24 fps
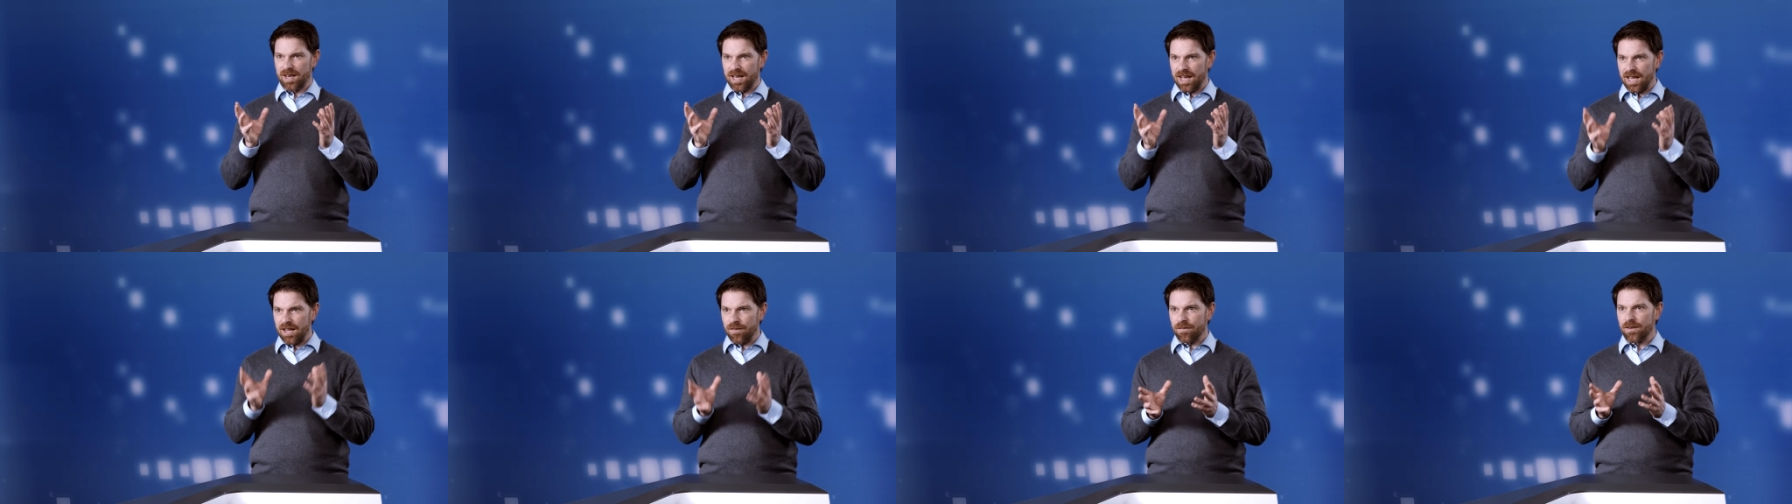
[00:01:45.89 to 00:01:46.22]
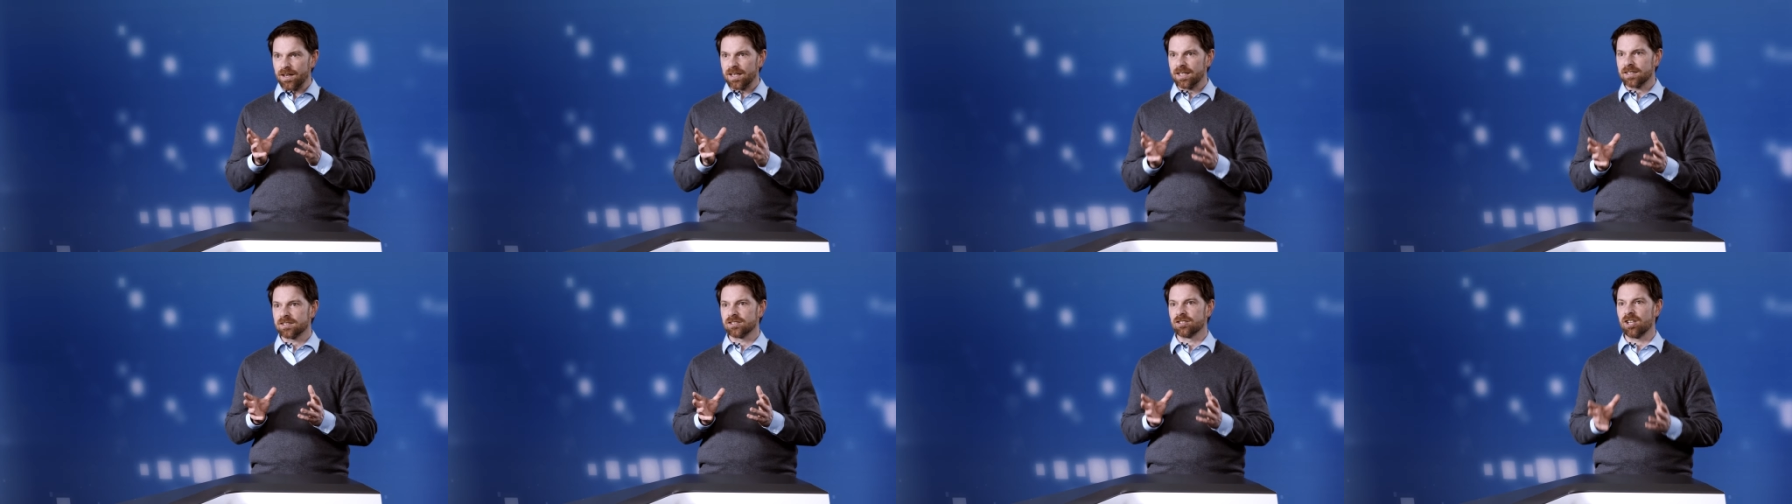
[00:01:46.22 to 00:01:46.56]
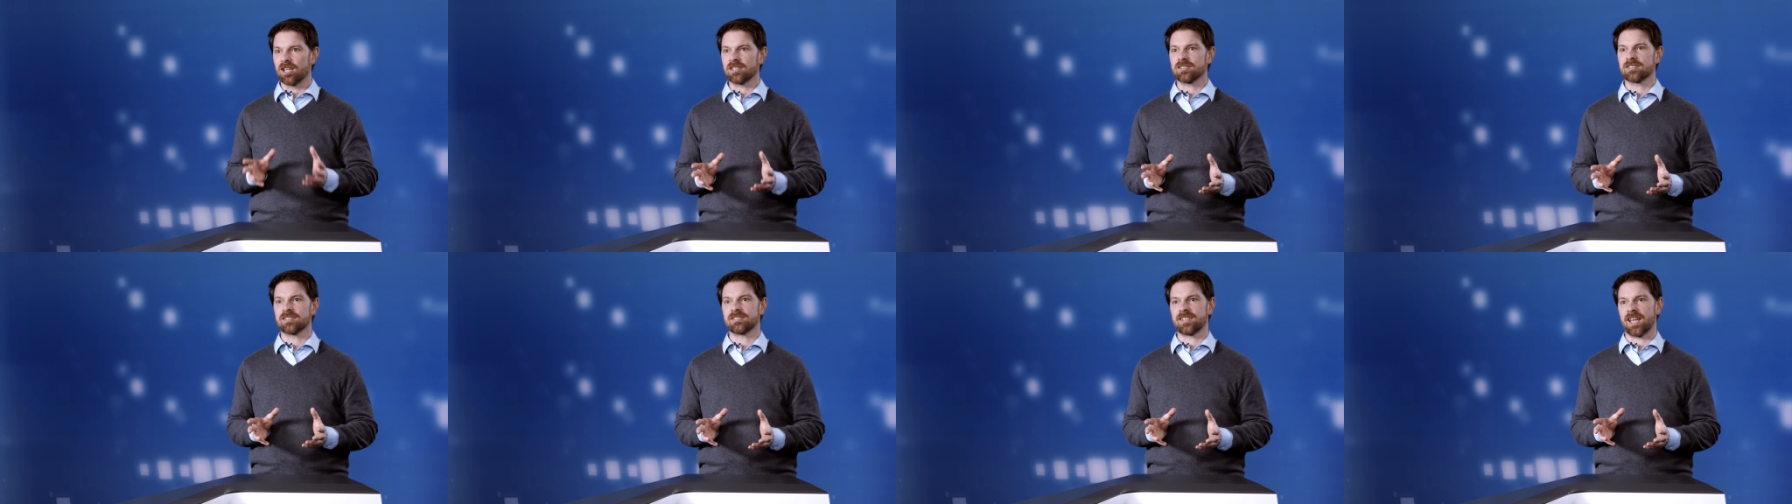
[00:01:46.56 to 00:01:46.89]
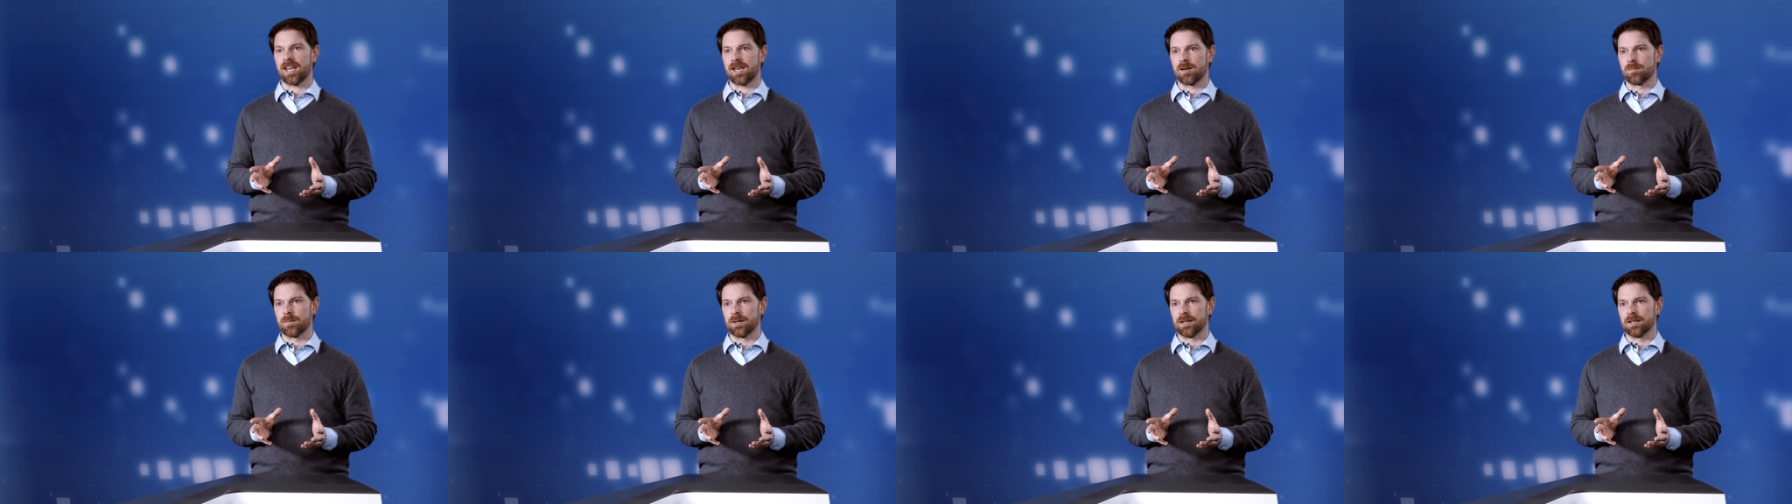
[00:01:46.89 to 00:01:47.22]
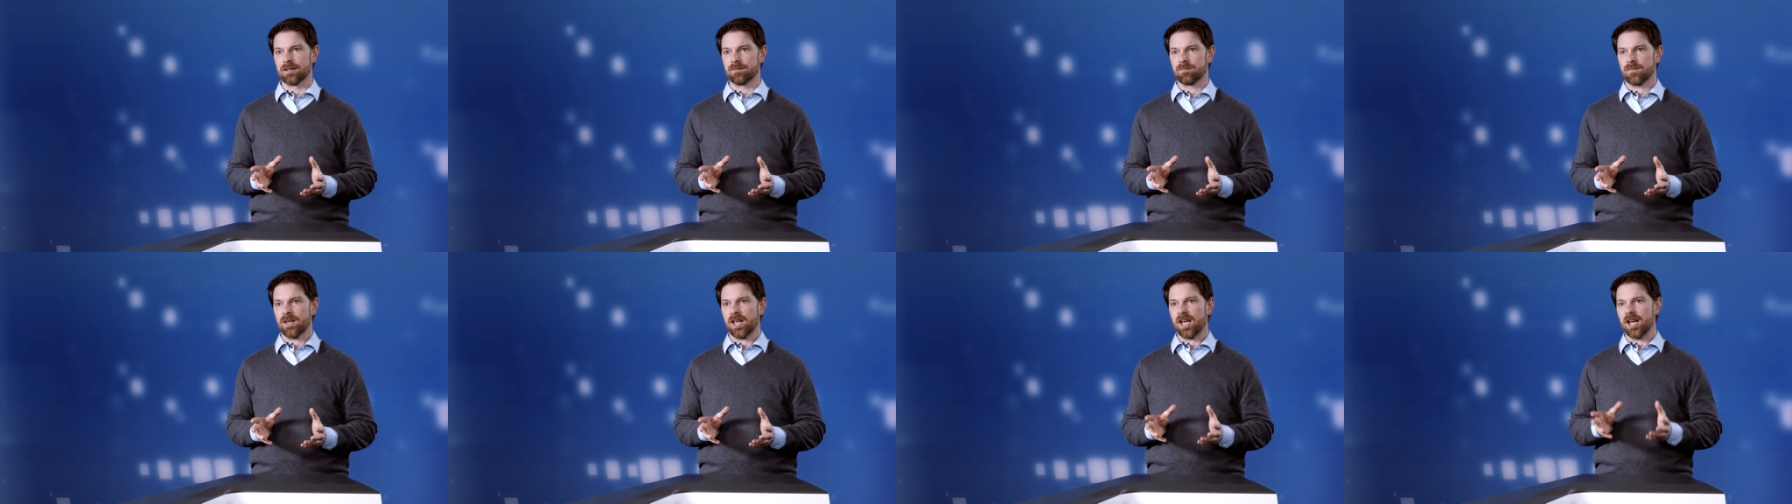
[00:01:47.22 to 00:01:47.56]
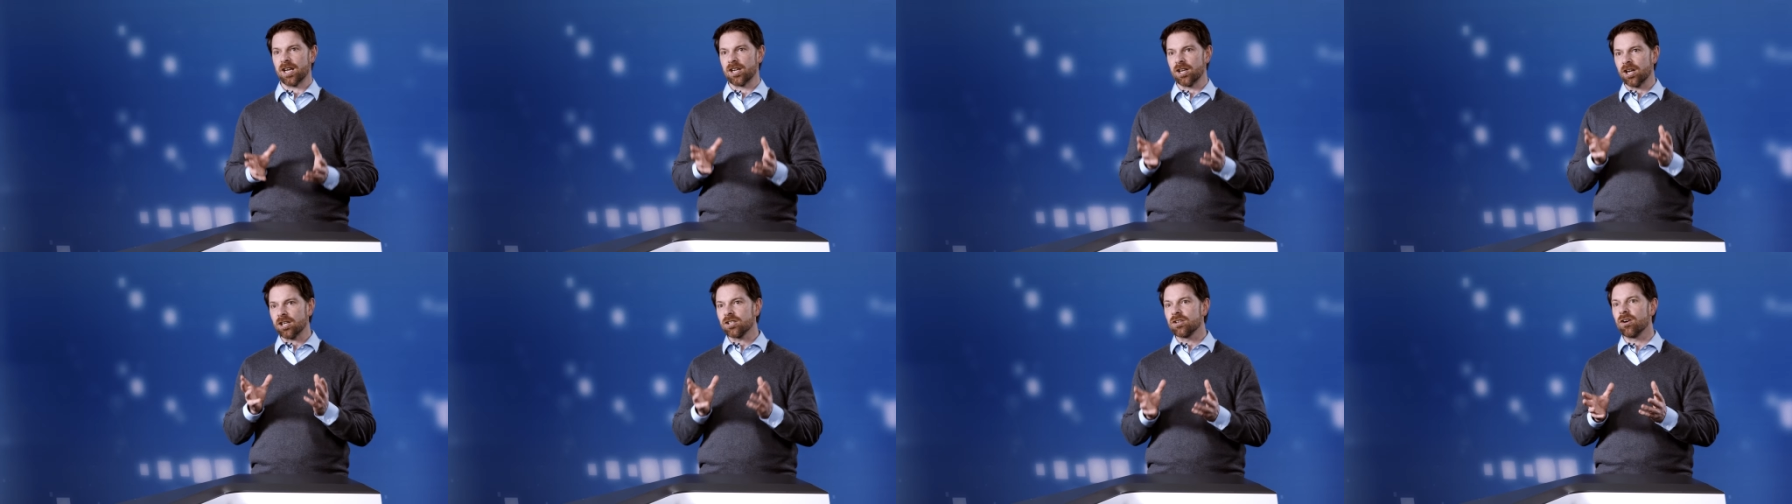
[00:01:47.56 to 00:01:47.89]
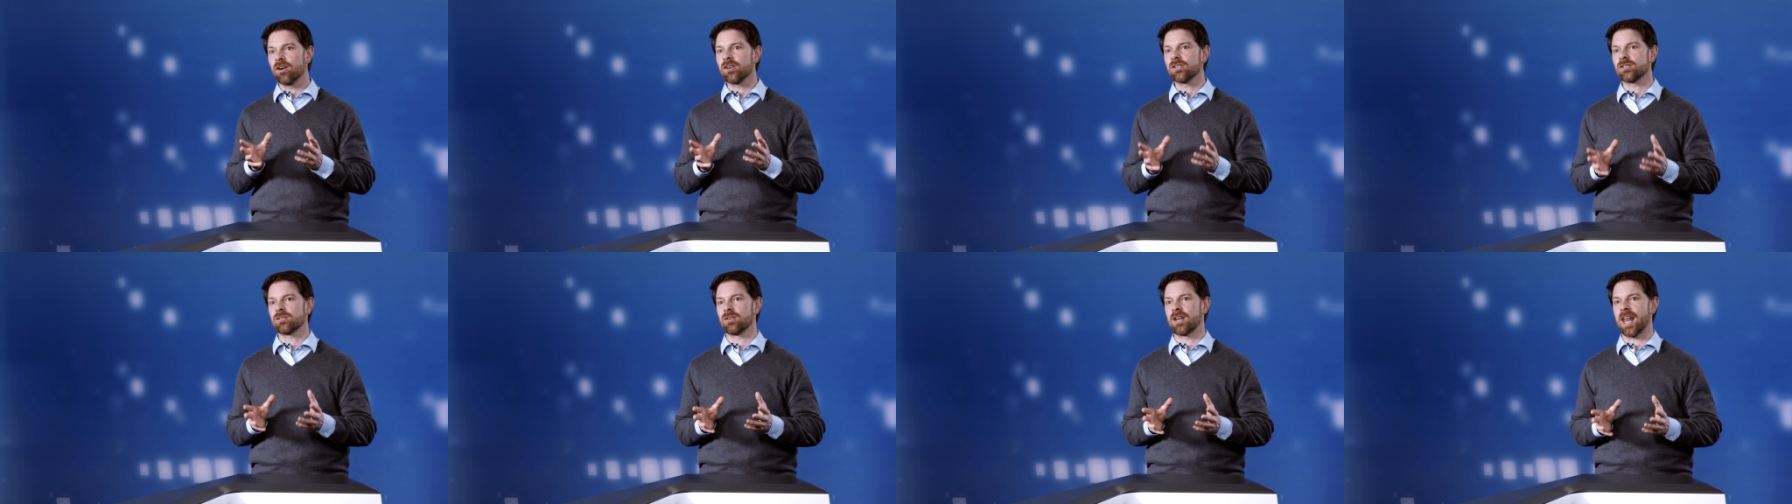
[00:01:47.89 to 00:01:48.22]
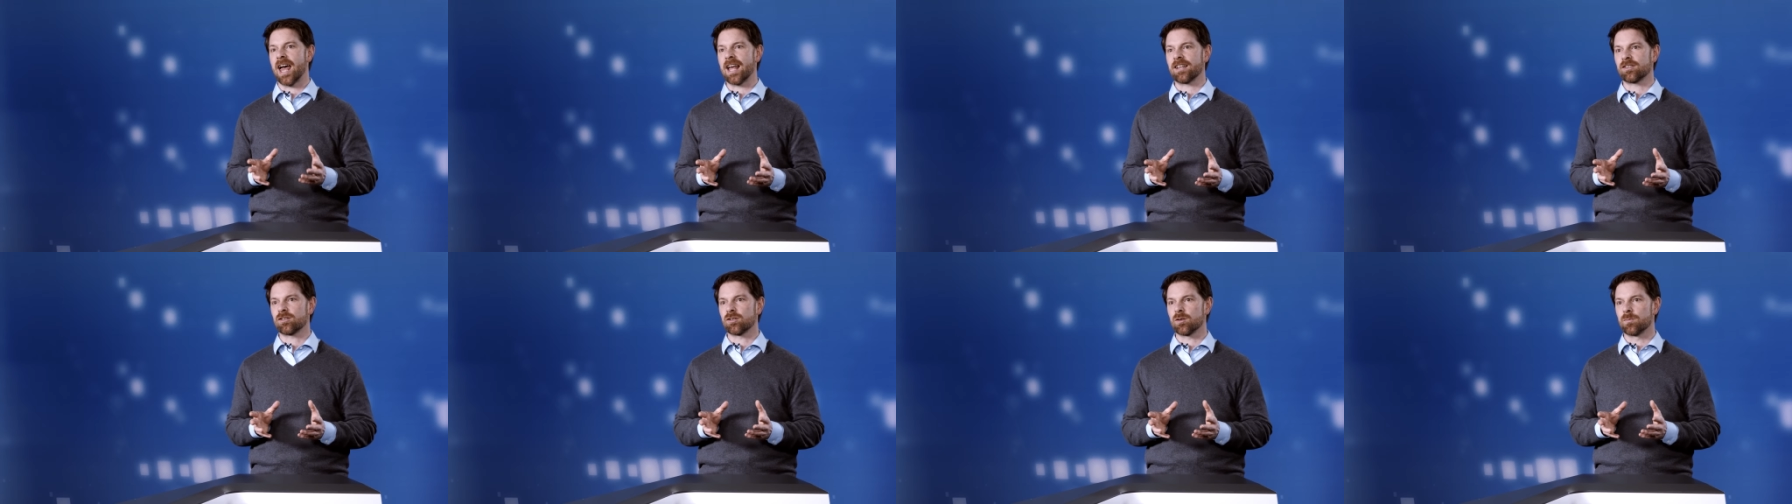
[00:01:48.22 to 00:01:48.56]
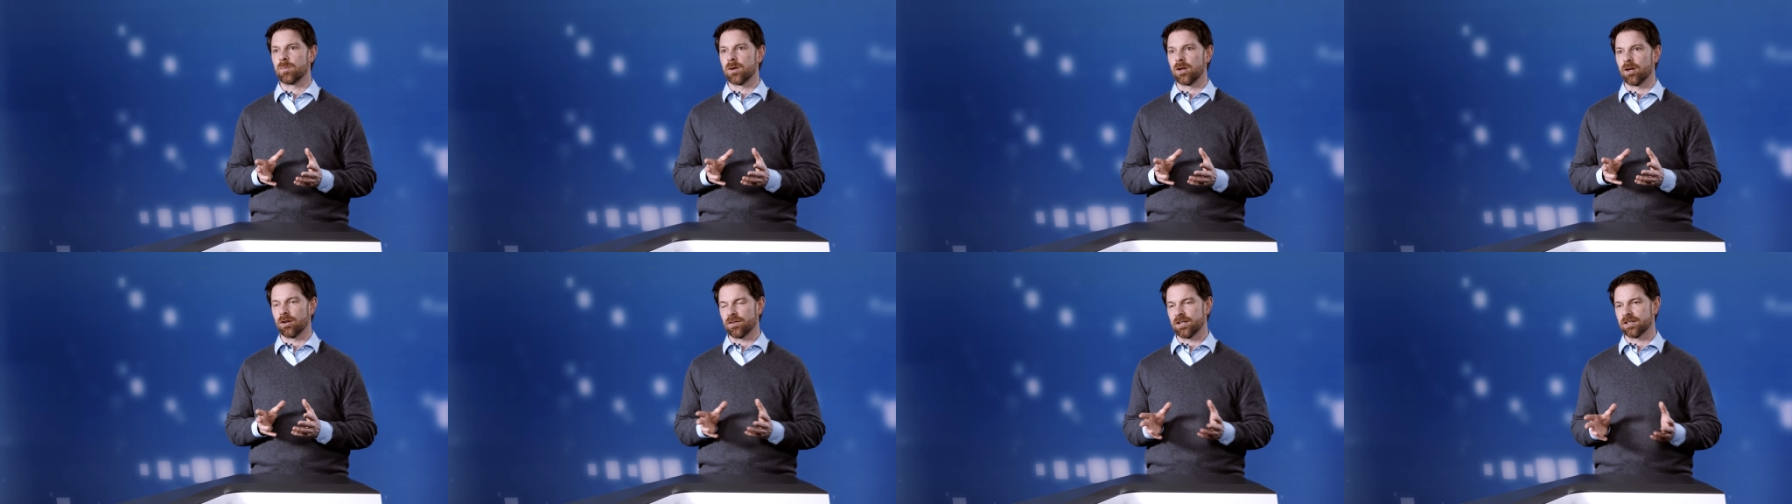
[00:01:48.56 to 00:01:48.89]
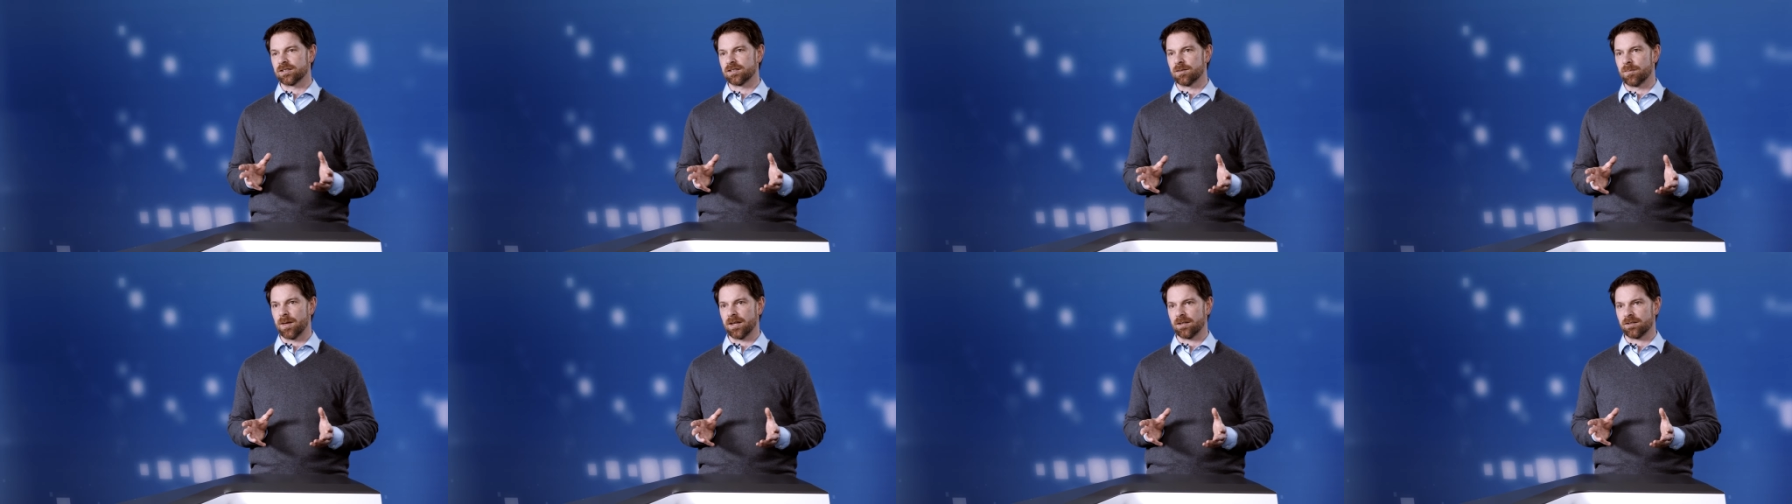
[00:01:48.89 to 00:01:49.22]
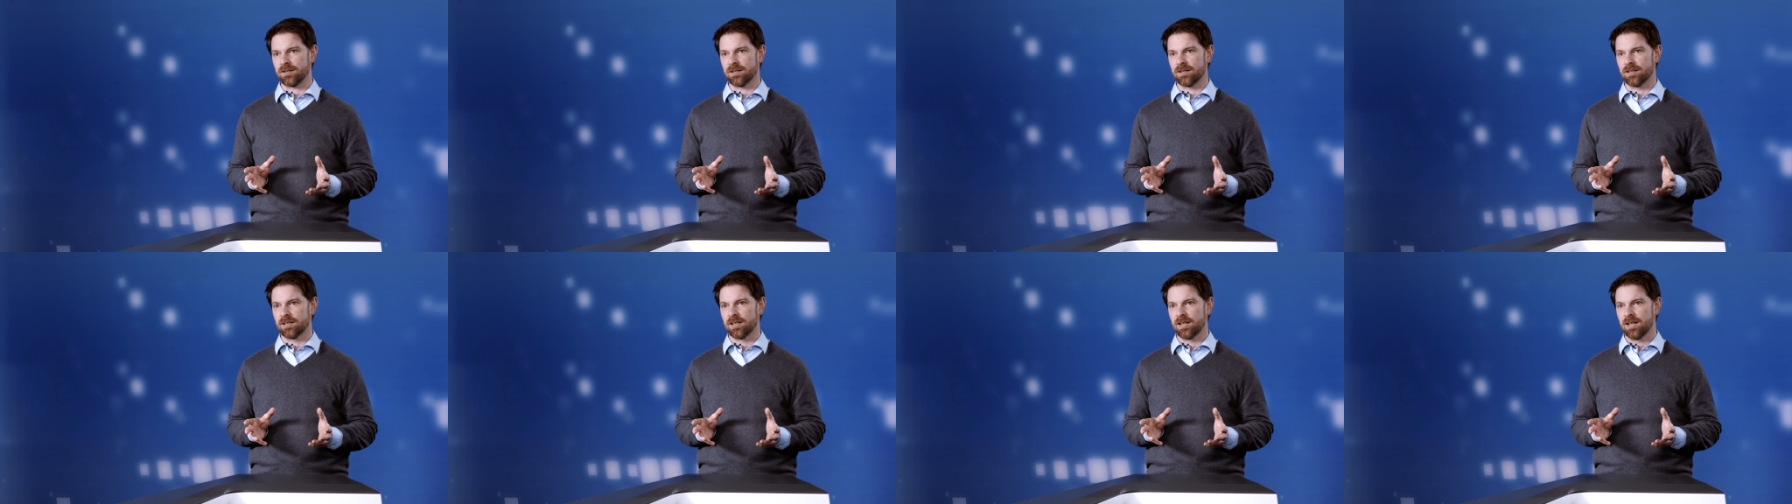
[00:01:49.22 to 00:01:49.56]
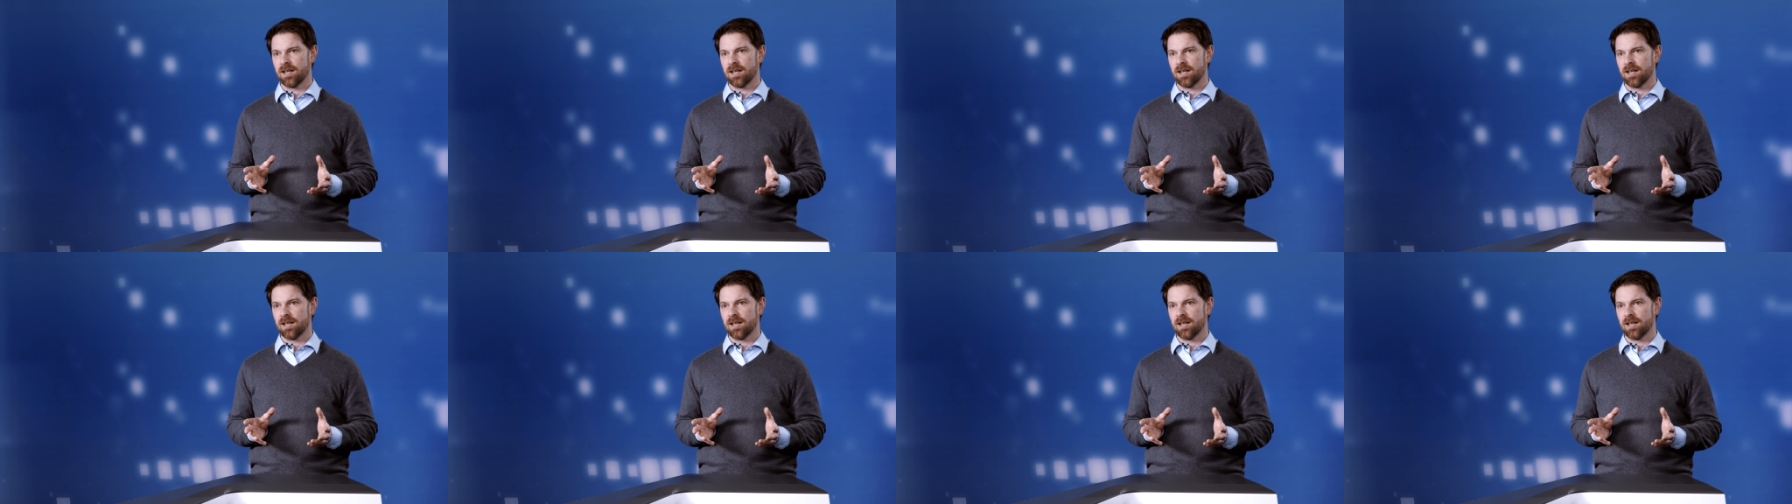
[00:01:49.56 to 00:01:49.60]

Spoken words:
if it is not sustainable and not going to last you beyond the semester?